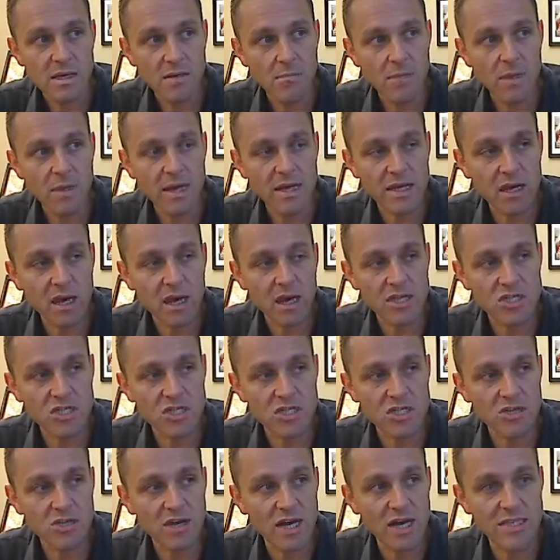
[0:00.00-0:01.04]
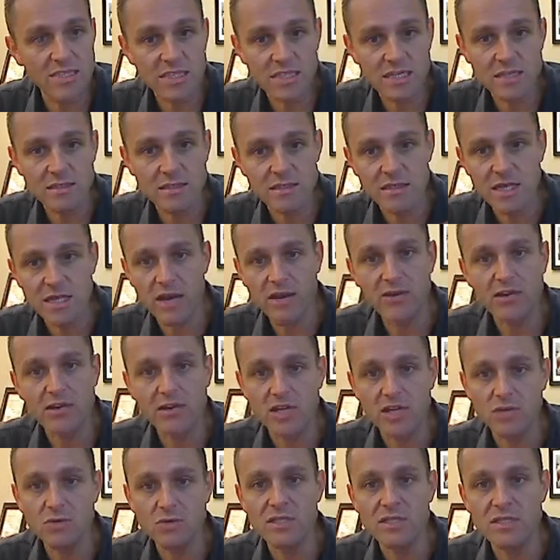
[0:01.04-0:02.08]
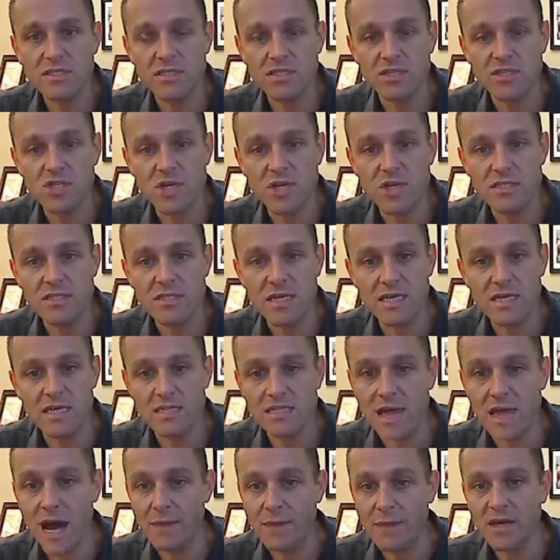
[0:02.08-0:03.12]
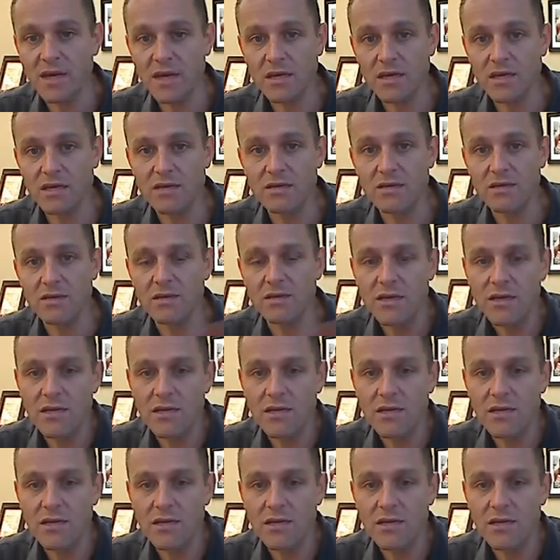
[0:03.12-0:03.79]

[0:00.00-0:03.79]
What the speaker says: my caution to you guys, and Erica, you listen to Shanti, is I'm not going to,